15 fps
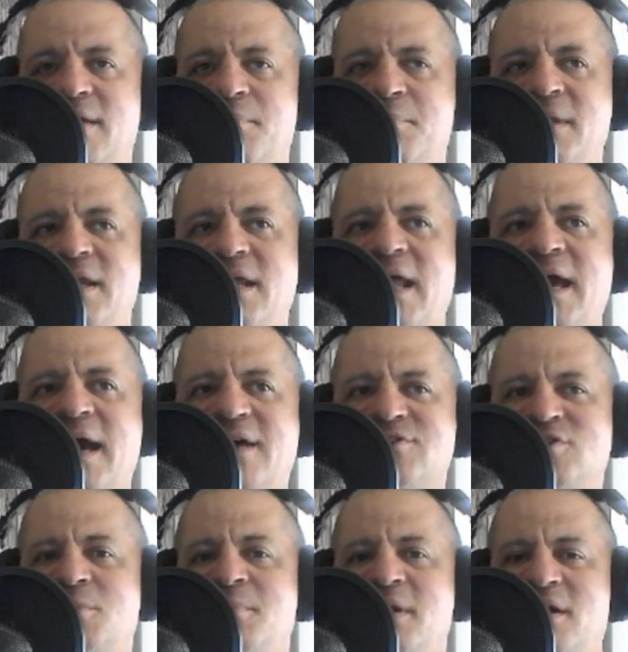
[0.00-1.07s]
But it
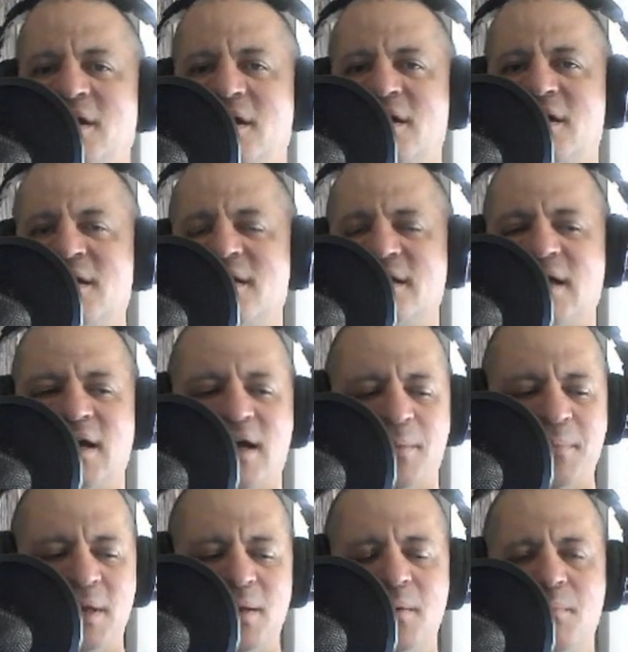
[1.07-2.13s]
has to be, I
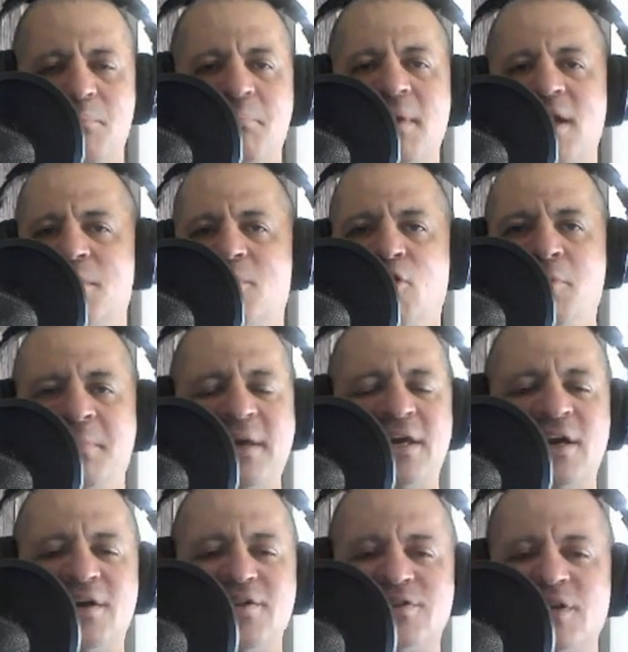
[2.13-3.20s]
mean, minimal,
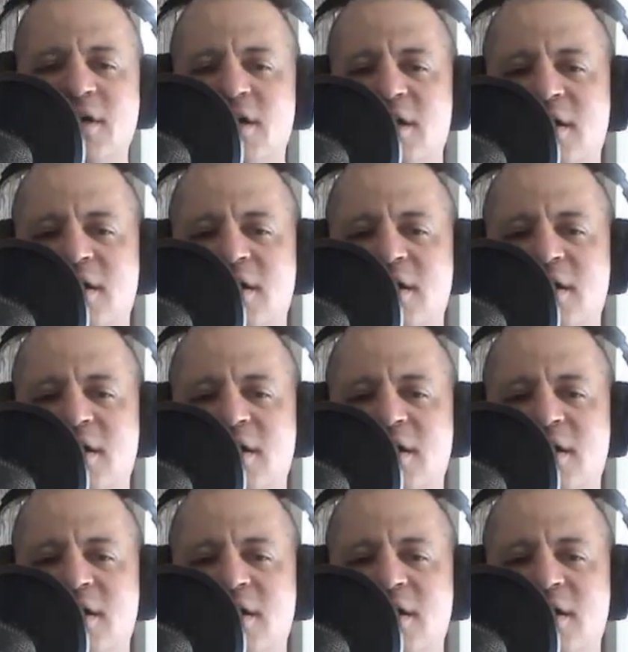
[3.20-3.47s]
because